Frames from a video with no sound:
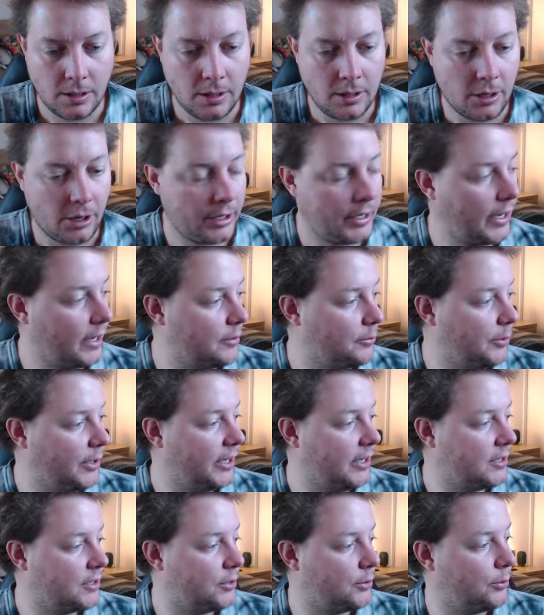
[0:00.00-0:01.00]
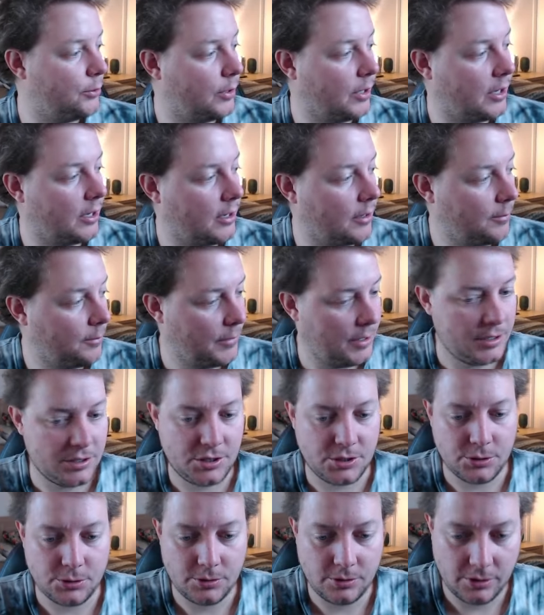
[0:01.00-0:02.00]
Okay, we need to
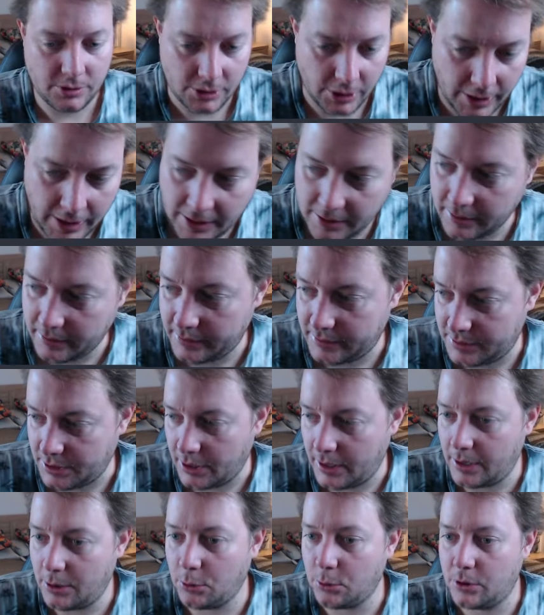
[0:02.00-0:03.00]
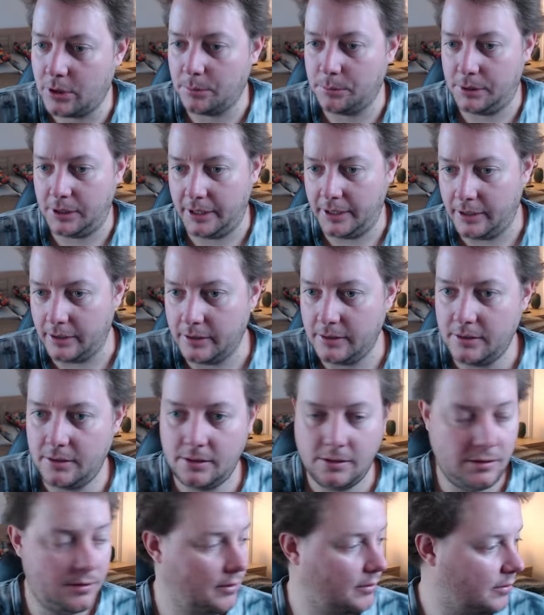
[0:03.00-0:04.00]
so that all completed
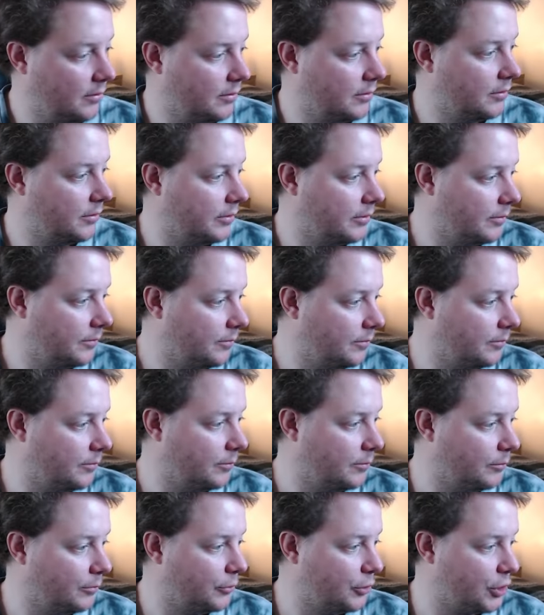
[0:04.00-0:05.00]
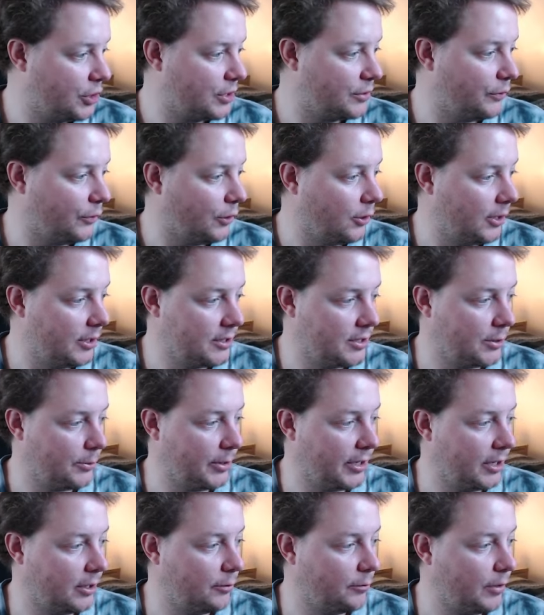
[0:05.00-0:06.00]
just fine. So we're
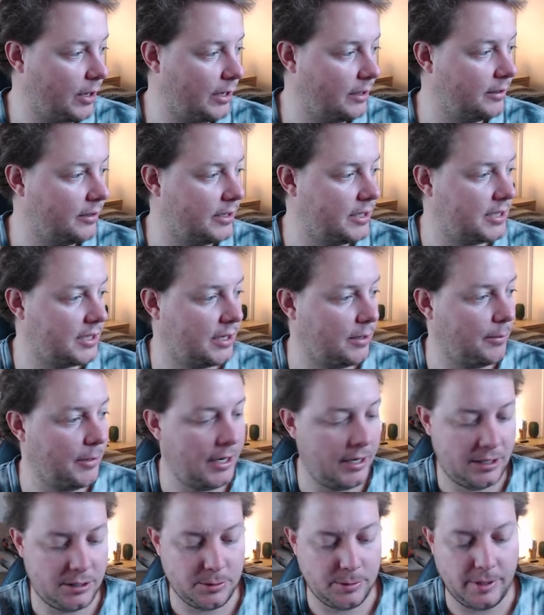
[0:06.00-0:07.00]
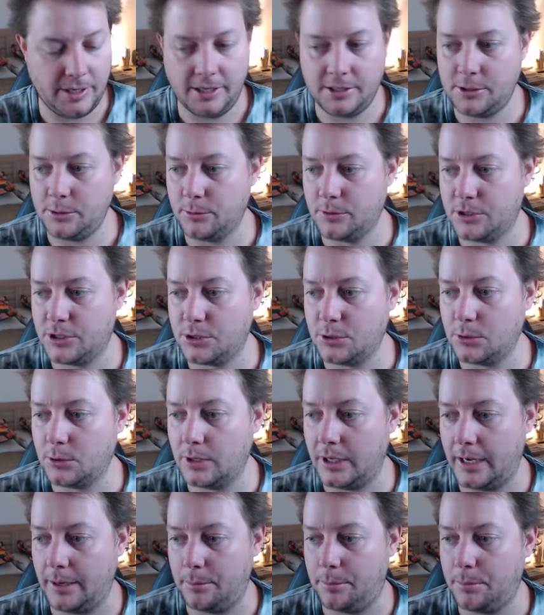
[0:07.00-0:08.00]
going to run this command because we need to
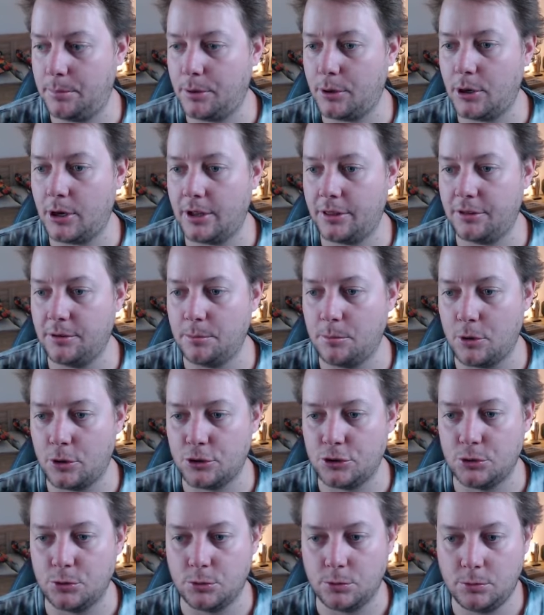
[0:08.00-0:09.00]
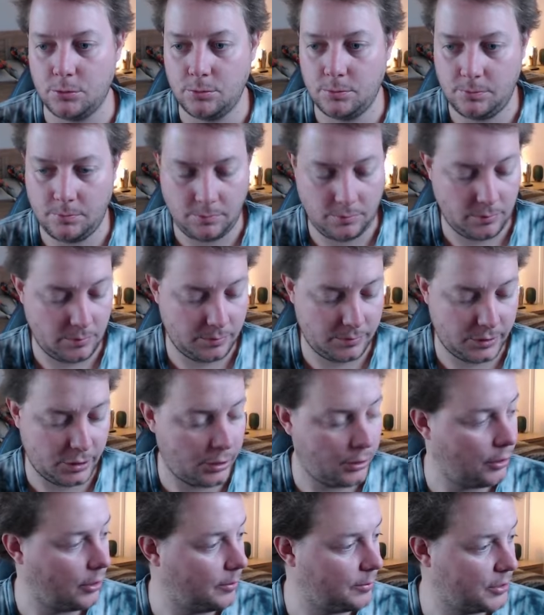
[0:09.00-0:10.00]
install a Python module.
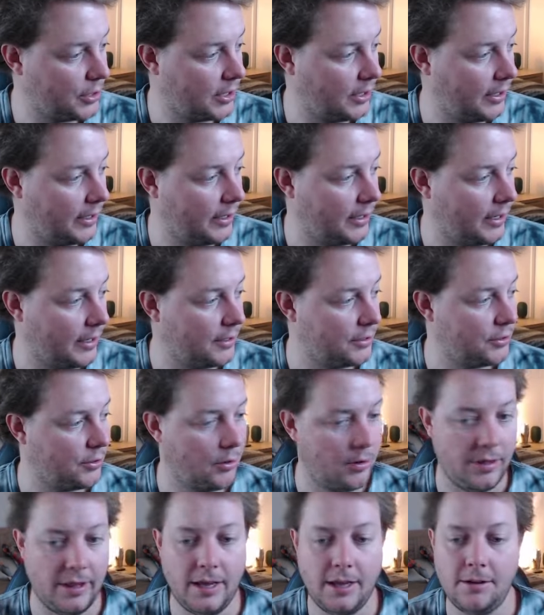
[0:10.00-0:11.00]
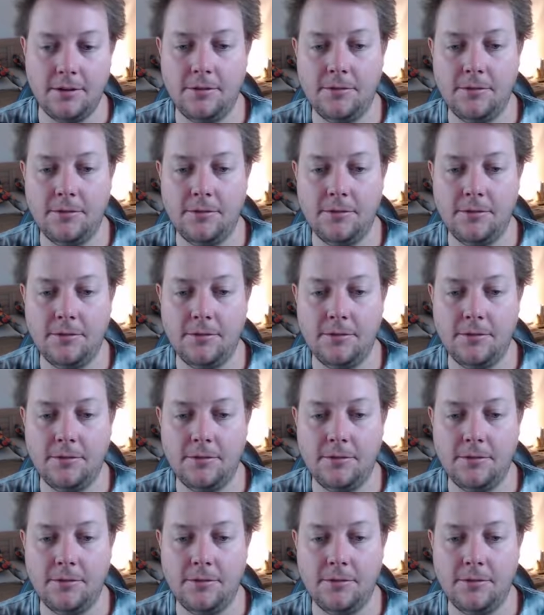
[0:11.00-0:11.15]
So I'm just going to hit enter on that.